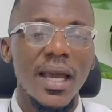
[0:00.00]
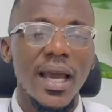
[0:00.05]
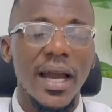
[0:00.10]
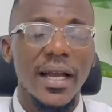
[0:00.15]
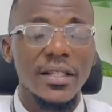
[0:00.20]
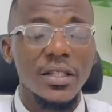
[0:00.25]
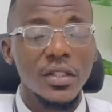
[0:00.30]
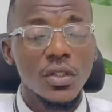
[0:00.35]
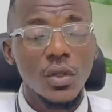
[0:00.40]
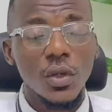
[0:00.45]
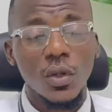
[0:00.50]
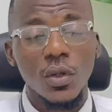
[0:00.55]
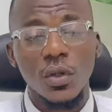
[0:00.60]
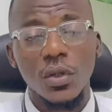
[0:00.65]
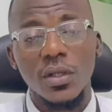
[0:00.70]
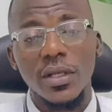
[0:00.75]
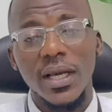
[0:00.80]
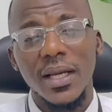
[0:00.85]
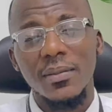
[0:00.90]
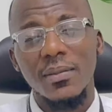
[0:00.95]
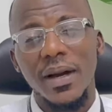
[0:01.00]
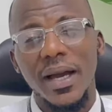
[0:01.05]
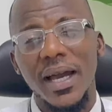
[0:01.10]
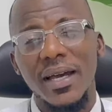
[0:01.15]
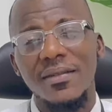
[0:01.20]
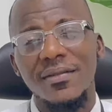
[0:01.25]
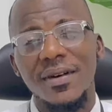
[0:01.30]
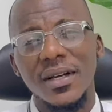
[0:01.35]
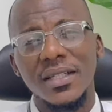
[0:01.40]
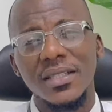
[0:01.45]
I just concluded
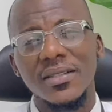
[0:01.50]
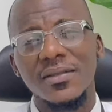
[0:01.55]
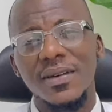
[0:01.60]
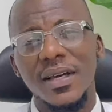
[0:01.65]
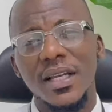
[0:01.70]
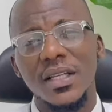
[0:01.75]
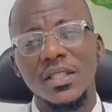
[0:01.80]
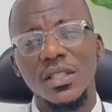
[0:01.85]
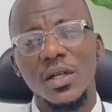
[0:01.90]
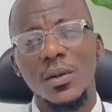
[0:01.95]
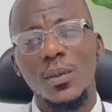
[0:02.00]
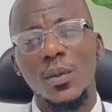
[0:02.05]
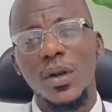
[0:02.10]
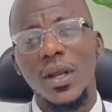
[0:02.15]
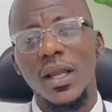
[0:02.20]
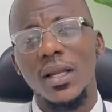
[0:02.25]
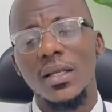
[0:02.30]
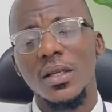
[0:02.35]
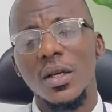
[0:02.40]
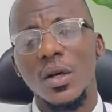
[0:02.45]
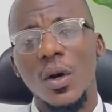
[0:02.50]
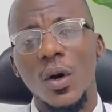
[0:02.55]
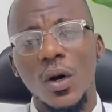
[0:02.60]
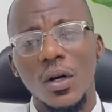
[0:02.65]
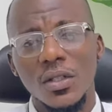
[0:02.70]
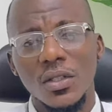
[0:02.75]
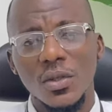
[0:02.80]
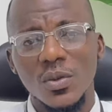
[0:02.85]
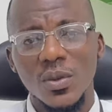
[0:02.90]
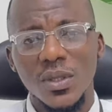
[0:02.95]
my Advanced Financial Modeling
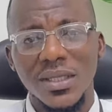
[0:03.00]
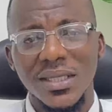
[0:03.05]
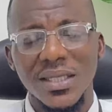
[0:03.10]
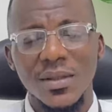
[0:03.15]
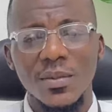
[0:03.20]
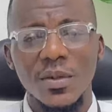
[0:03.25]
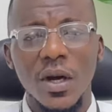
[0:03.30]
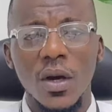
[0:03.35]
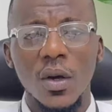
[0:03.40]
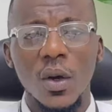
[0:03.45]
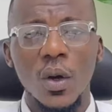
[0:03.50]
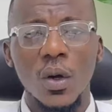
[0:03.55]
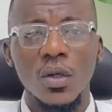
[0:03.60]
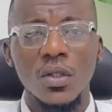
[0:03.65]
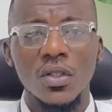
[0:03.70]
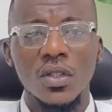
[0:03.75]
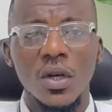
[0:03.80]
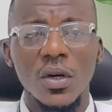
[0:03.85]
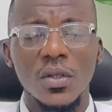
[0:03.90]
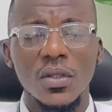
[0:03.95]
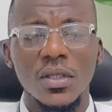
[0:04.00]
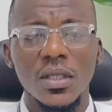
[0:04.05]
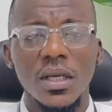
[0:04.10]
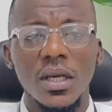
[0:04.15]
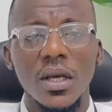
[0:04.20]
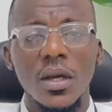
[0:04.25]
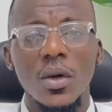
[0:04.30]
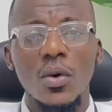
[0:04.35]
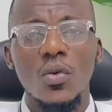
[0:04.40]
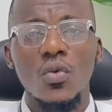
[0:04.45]
course with Deep Brown Consult,
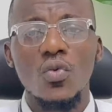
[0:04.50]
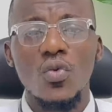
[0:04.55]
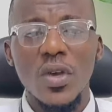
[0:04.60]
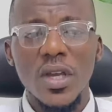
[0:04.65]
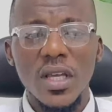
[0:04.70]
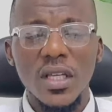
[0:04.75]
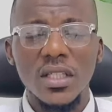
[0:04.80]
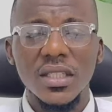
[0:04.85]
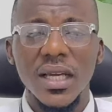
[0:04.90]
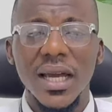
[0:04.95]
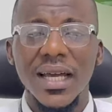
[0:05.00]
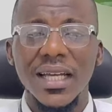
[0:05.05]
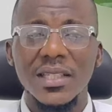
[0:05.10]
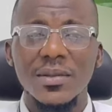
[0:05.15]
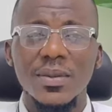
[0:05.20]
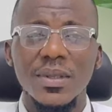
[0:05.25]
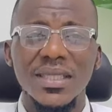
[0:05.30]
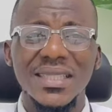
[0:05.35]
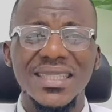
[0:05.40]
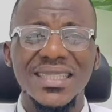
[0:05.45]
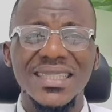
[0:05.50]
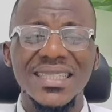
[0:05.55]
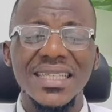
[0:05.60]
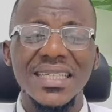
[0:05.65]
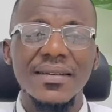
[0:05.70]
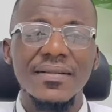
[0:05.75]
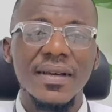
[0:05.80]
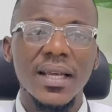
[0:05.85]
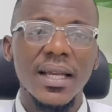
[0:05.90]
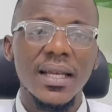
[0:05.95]
which has been
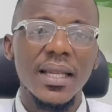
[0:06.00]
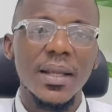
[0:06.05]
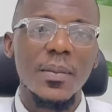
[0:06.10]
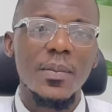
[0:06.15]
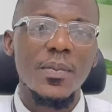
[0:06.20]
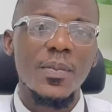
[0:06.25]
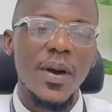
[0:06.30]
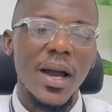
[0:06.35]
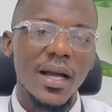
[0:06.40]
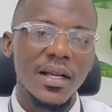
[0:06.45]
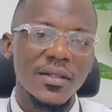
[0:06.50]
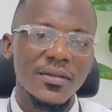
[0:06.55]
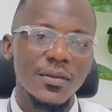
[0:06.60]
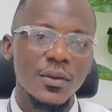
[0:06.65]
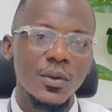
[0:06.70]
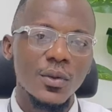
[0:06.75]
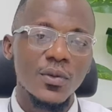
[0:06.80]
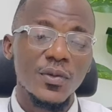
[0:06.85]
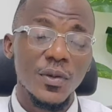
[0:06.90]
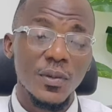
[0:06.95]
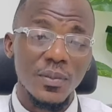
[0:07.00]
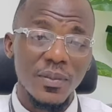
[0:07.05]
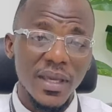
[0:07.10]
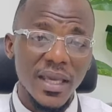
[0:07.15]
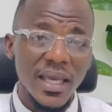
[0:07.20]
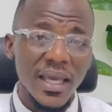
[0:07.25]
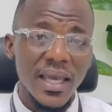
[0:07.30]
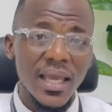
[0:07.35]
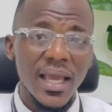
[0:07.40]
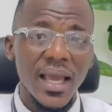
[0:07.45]
significantly impactful for
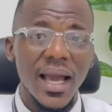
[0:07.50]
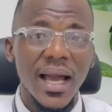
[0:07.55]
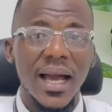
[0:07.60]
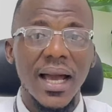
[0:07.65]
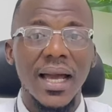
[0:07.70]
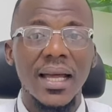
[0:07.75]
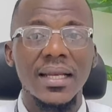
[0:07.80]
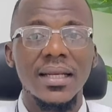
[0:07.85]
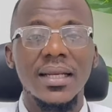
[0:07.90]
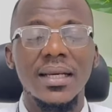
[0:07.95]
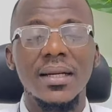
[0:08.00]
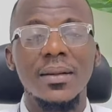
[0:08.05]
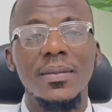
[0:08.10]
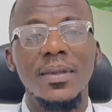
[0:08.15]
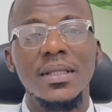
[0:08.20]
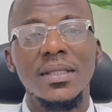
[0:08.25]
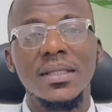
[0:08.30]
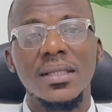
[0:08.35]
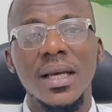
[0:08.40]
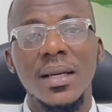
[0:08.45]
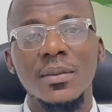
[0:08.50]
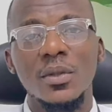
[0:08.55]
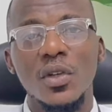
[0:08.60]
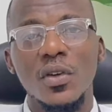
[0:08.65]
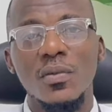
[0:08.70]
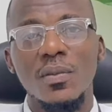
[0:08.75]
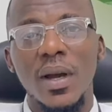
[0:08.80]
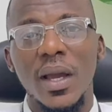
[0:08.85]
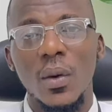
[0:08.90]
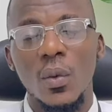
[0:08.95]
me and in terms
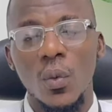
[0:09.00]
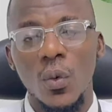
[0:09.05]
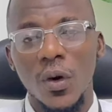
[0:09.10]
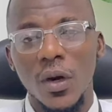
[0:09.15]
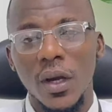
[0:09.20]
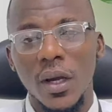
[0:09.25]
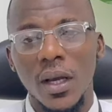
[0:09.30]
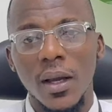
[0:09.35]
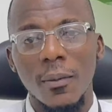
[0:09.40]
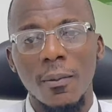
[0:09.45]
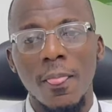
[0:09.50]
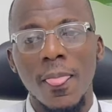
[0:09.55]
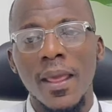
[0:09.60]
of my work.